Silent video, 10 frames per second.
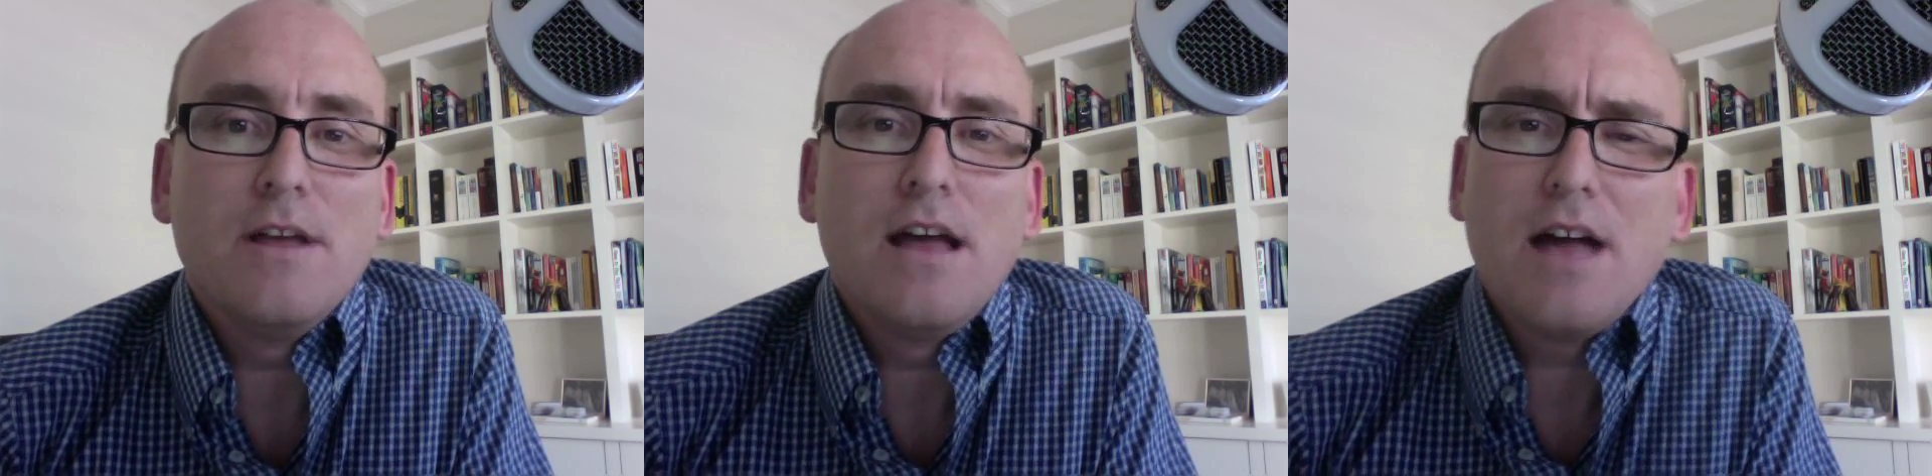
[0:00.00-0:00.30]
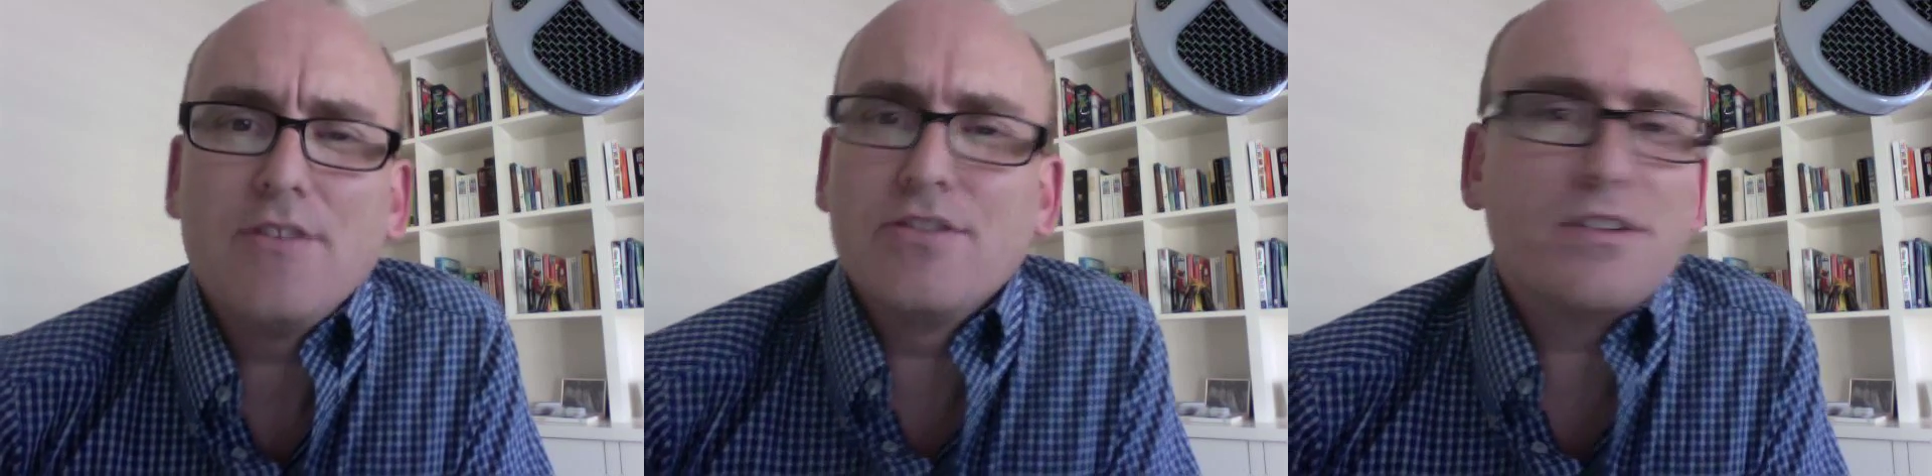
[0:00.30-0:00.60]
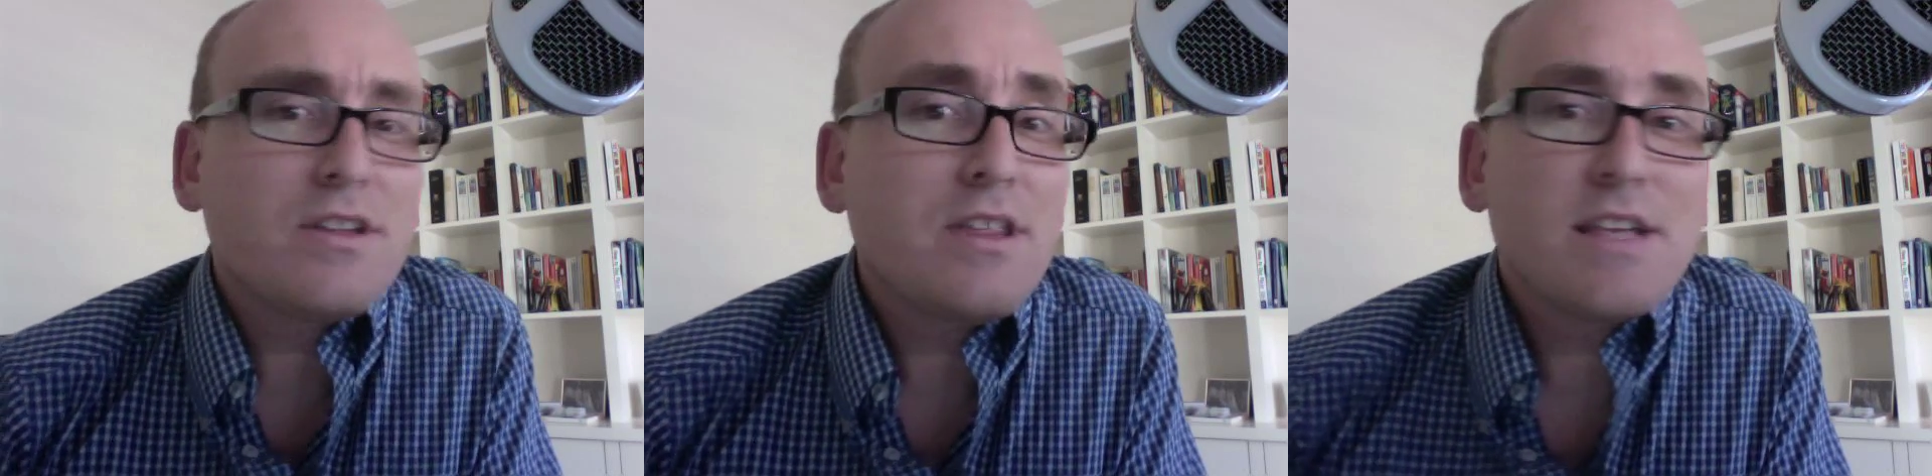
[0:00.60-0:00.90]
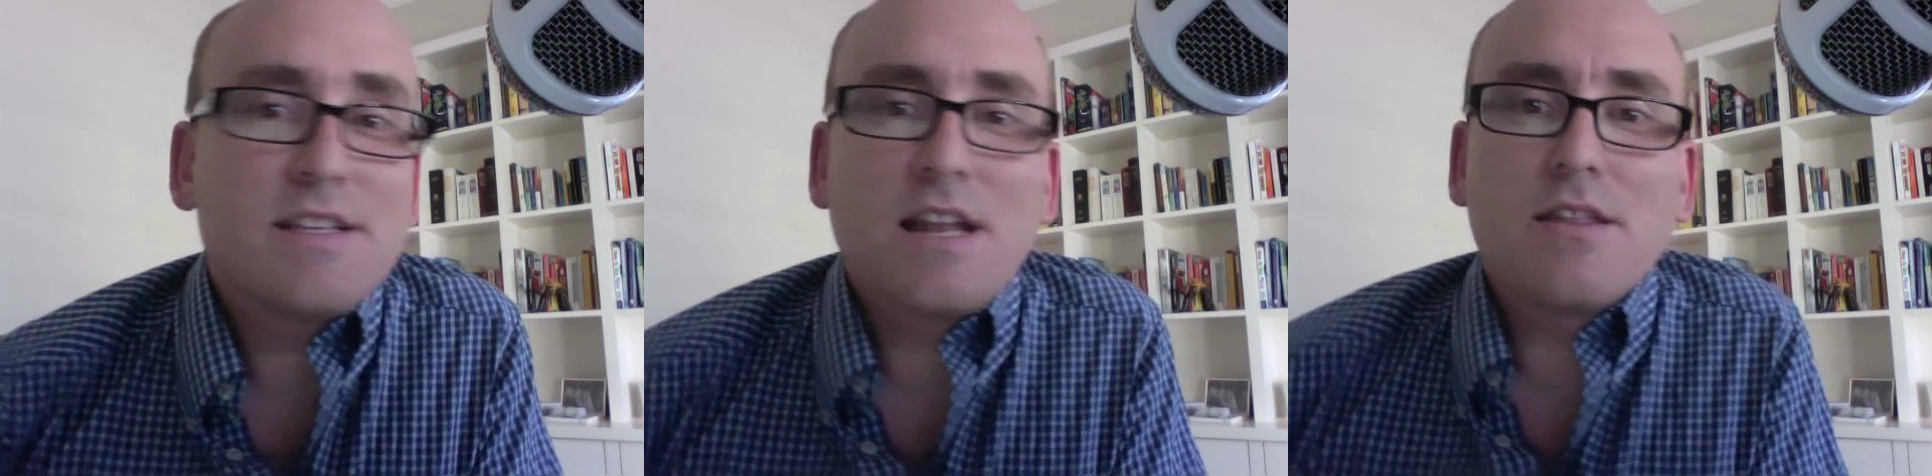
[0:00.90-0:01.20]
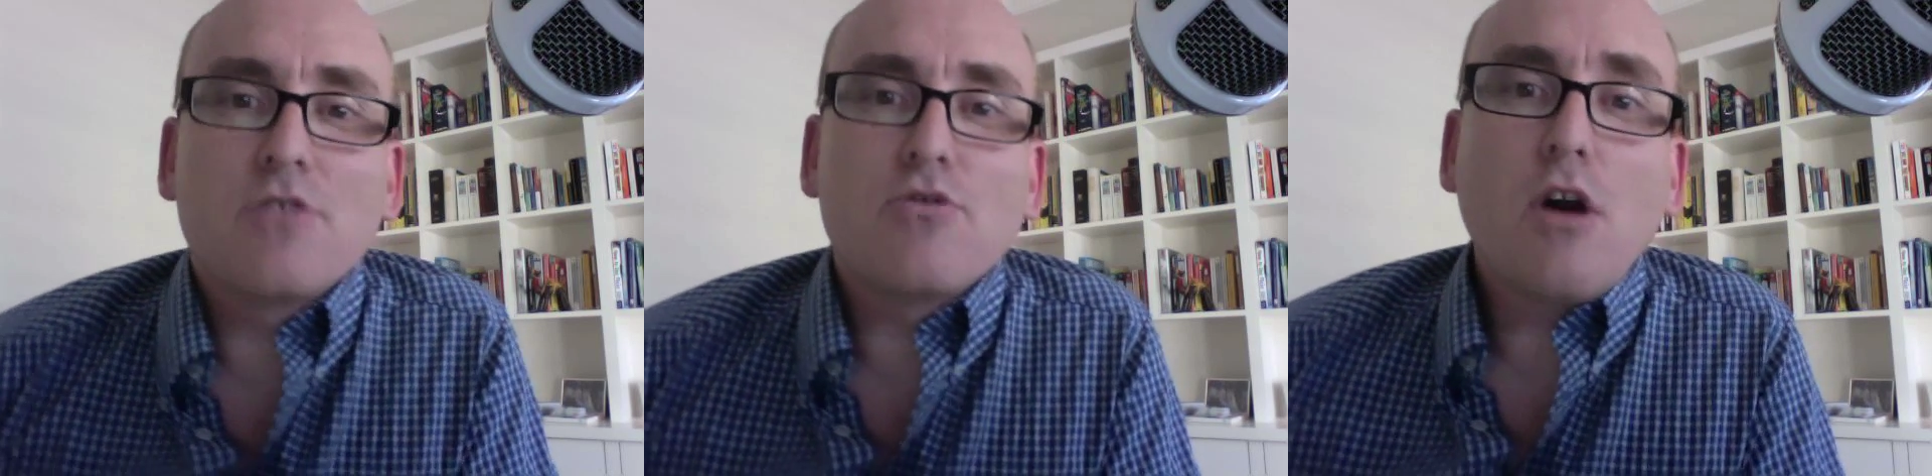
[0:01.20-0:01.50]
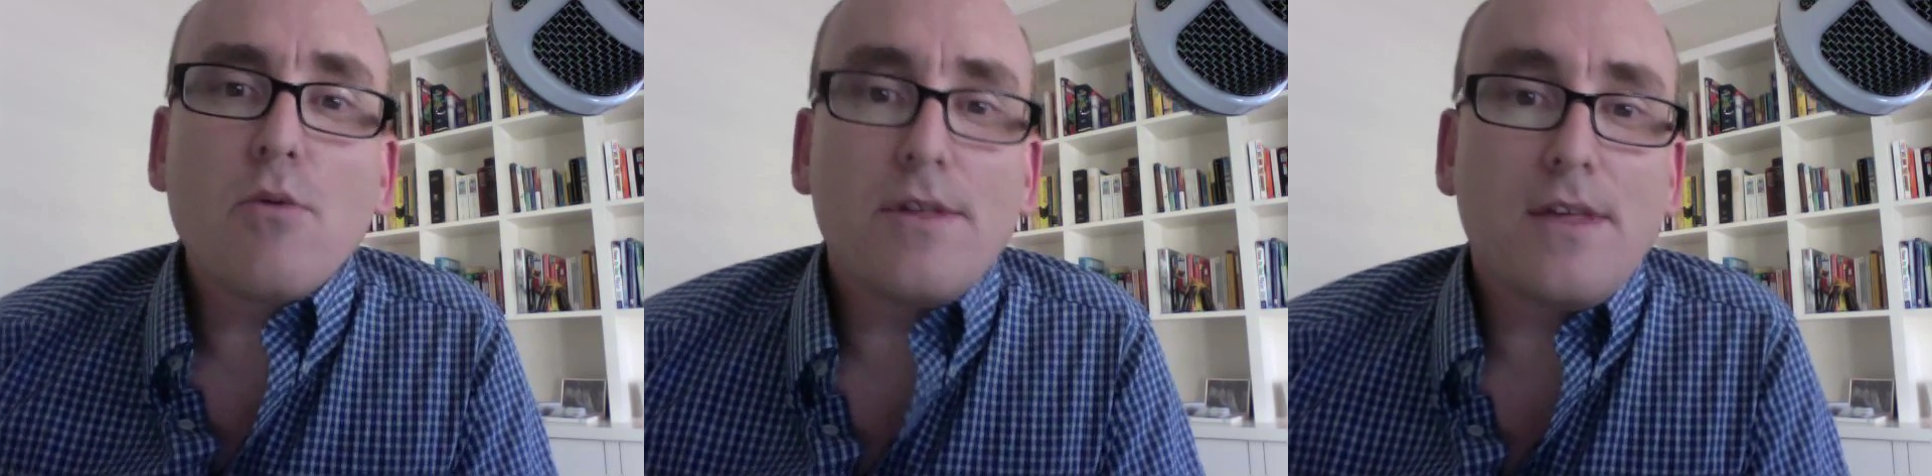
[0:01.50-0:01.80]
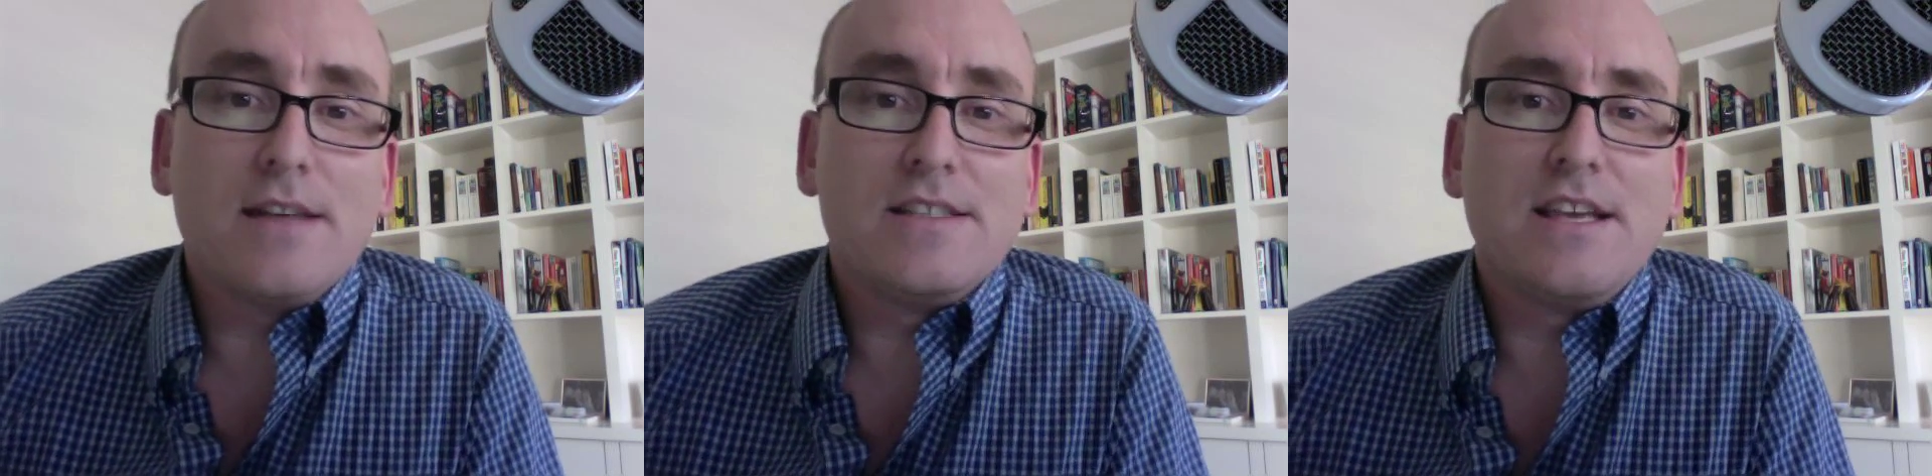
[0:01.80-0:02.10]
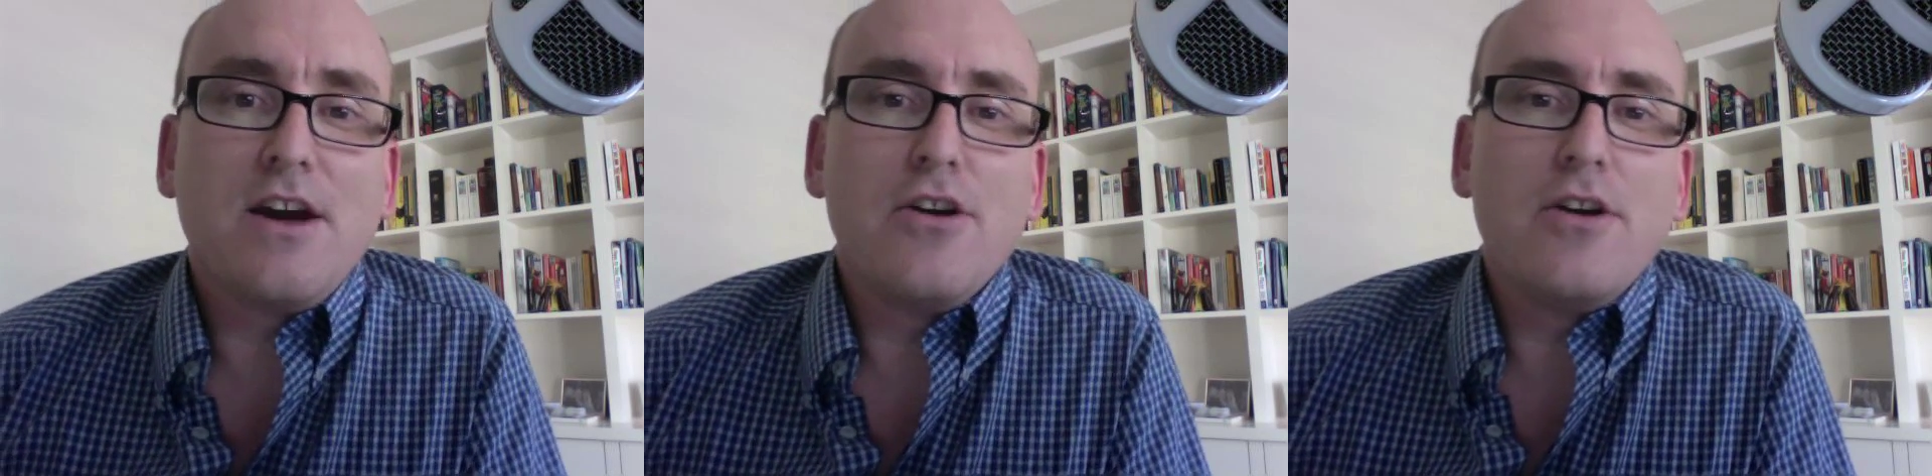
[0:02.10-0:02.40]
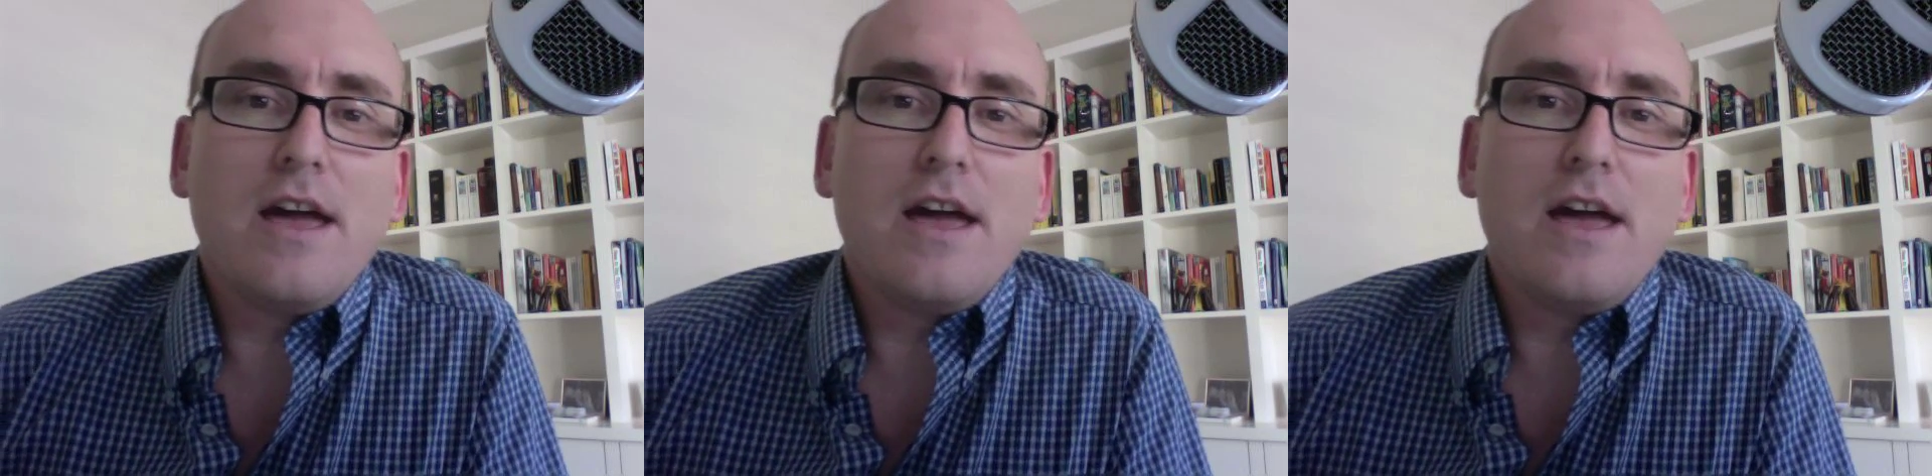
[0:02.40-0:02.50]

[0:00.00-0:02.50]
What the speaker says: And not that there's anything wrong with SEO,